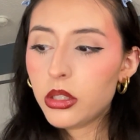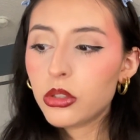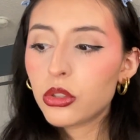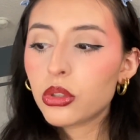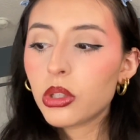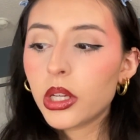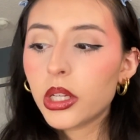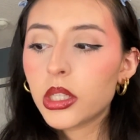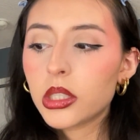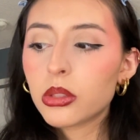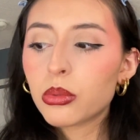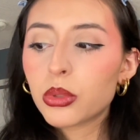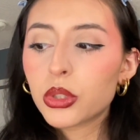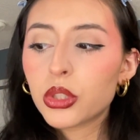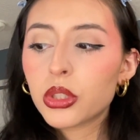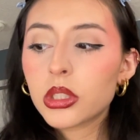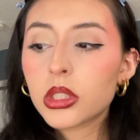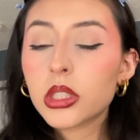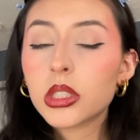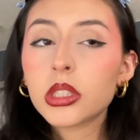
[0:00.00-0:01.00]
so I guess we're
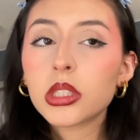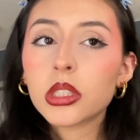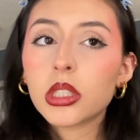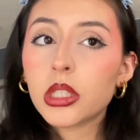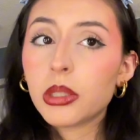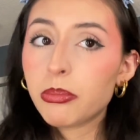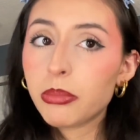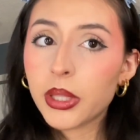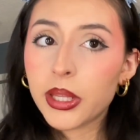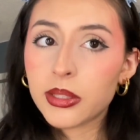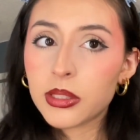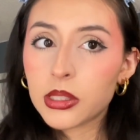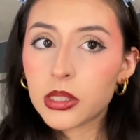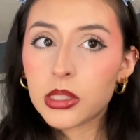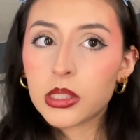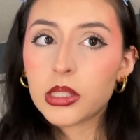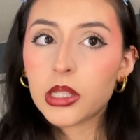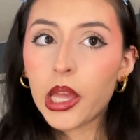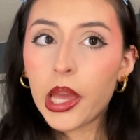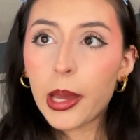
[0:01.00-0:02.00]
just gonna skip that
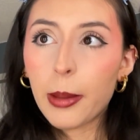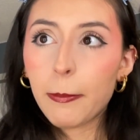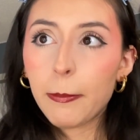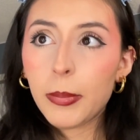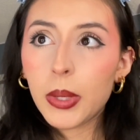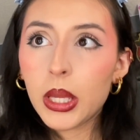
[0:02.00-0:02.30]
step.